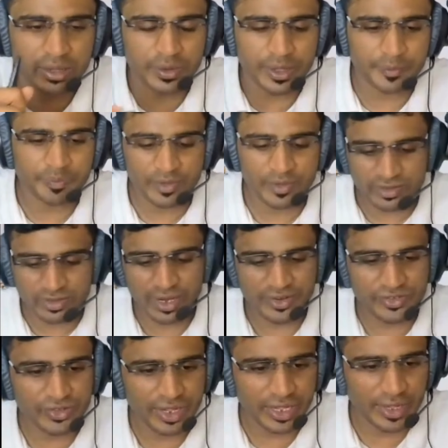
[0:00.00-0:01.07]
Okay, so
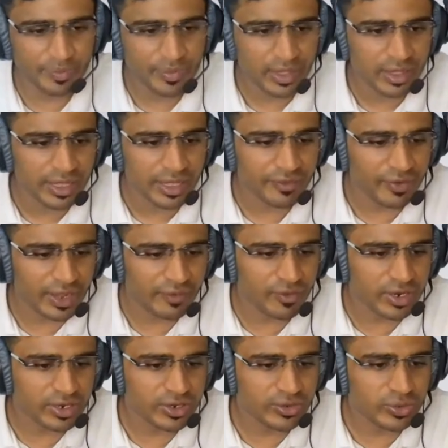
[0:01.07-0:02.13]
let's say if I
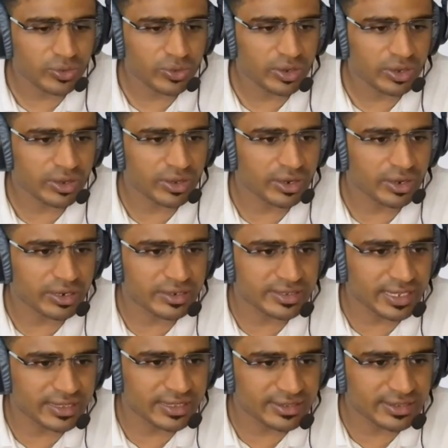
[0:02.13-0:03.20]
want to
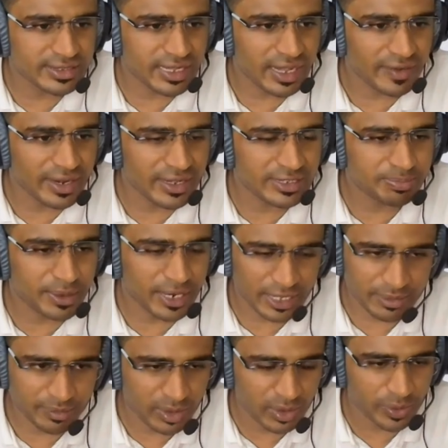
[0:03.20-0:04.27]
say this 7 as
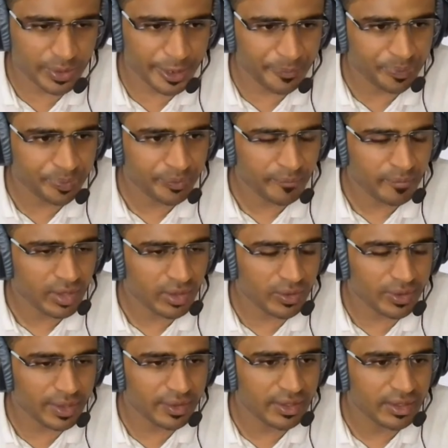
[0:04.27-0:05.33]
prime. Okay,
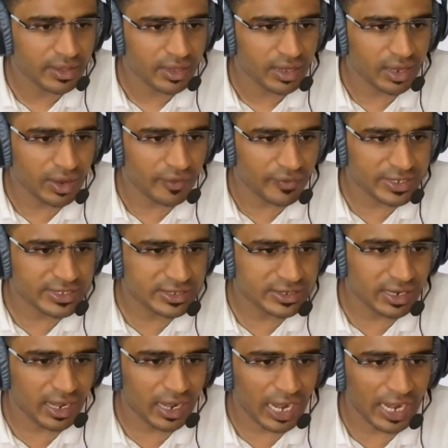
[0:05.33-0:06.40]
okay, first
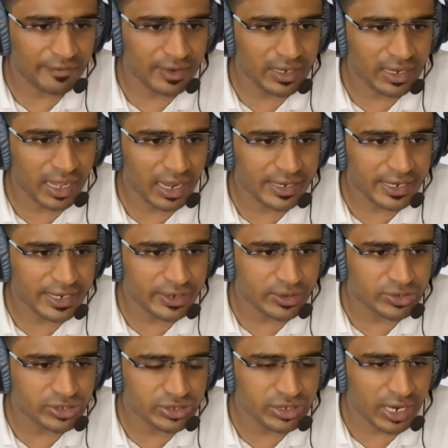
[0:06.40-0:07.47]
I need
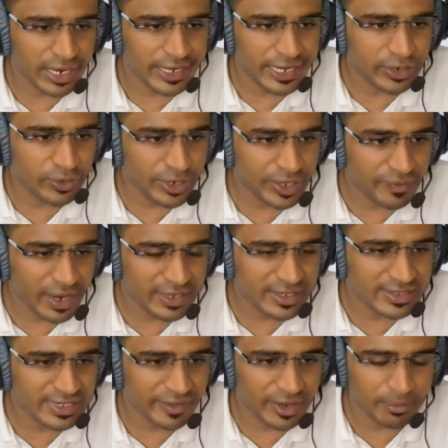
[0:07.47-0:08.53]
to divide
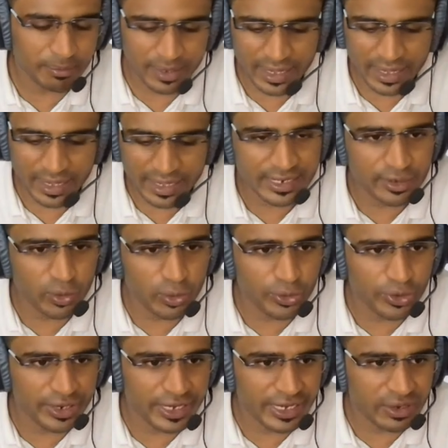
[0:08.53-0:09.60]
this 7 by, as I told
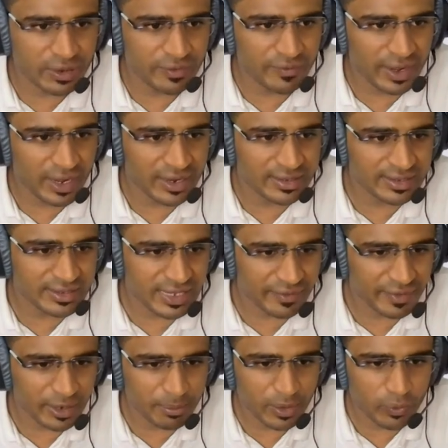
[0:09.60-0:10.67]
you, I need to divide this
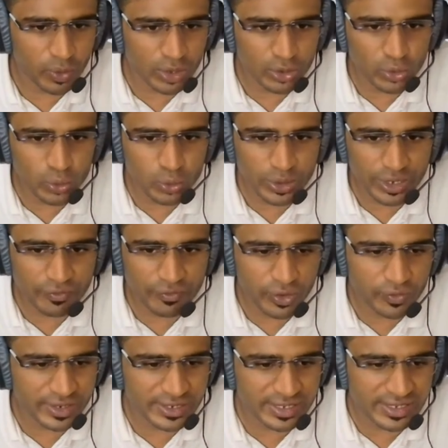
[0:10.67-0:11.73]
7 by 1 2 3
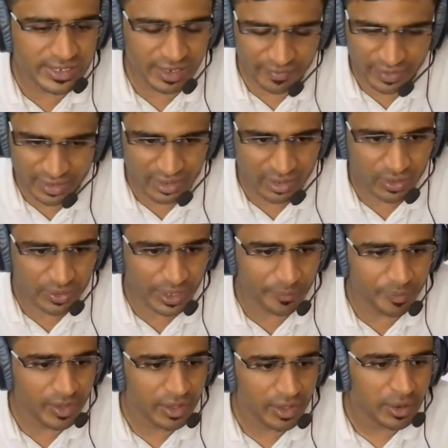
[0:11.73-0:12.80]
4 5 6 7. Okay,
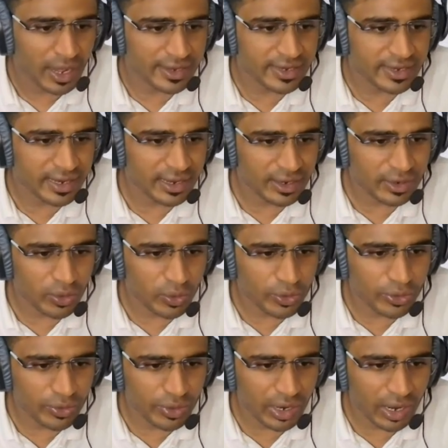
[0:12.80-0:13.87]
as I told
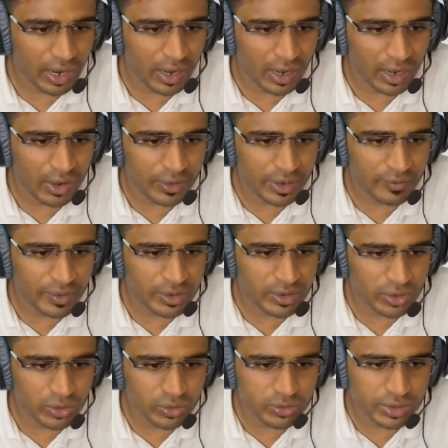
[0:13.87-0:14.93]
you, okay,
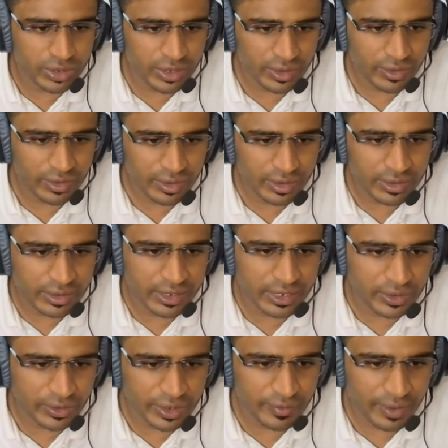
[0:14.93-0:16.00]
1 2 3
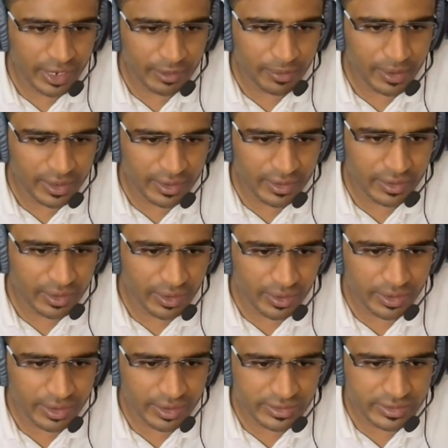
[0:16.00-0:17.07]
need to divide by,
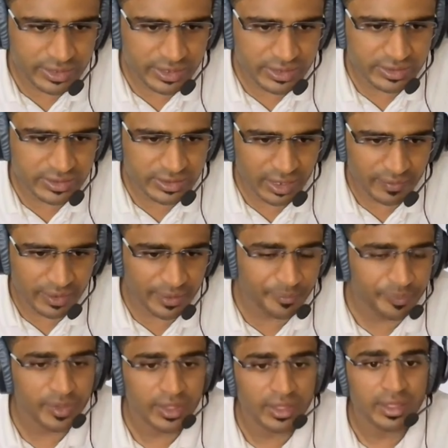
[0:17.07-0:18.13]
okay, 6 7.
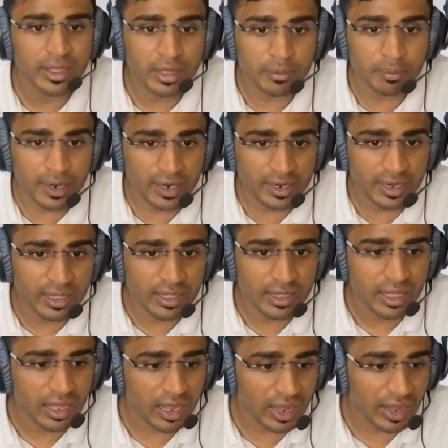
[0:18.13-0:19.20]
But
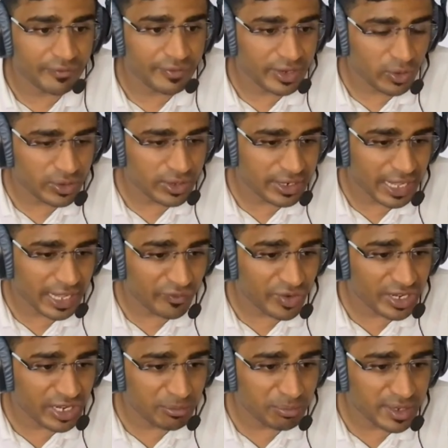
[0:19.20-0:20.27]
we know that
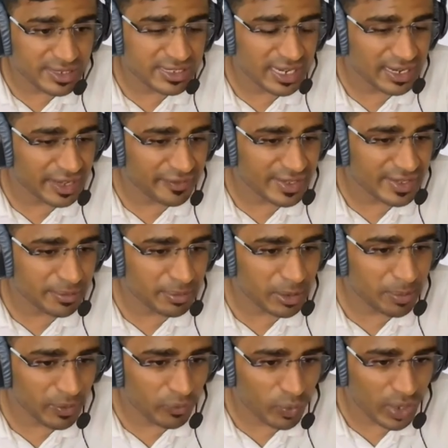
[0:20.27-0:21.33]
every number is get divisible
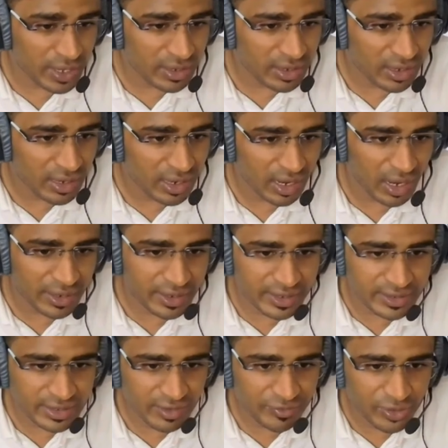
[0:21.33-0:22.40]
by 1 and
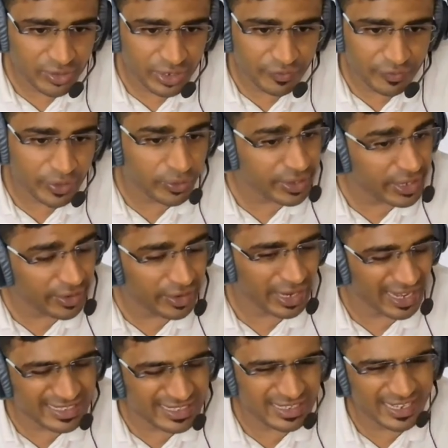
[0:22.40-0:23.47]
itself, so that we don't need,
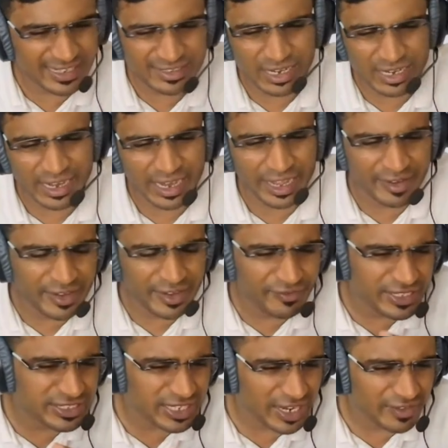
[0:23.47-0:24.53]
it's even if
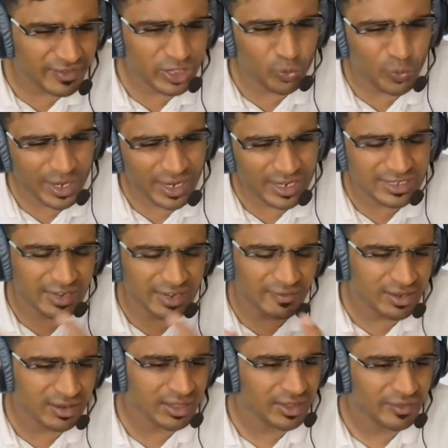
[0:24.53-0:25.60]
we check with 1 and
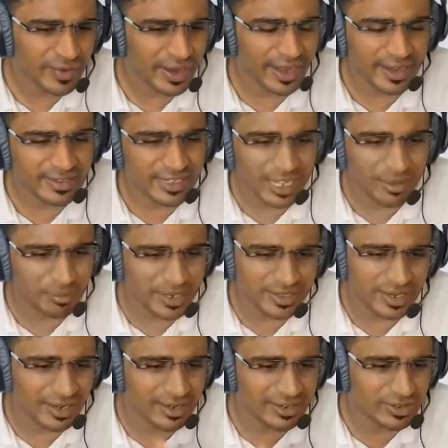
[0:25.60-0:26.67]
7, we get the same
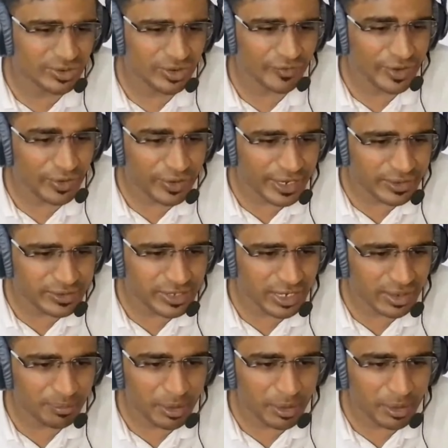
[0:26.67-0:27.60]
result, so we don't need to check.